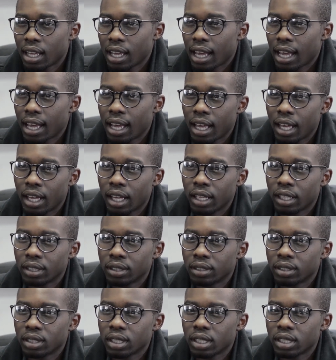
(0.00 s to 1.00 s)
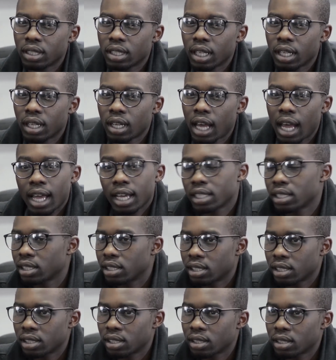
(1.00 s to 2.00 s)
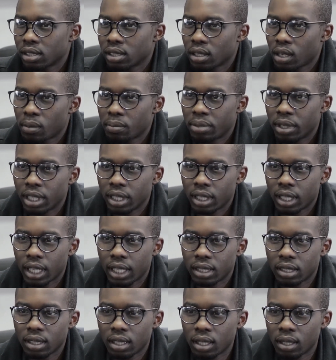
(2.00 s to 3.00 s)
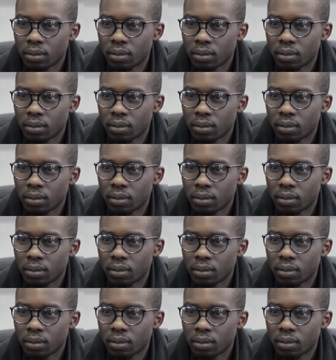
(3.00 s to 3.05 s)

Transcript: And since then, I actually didn't complete that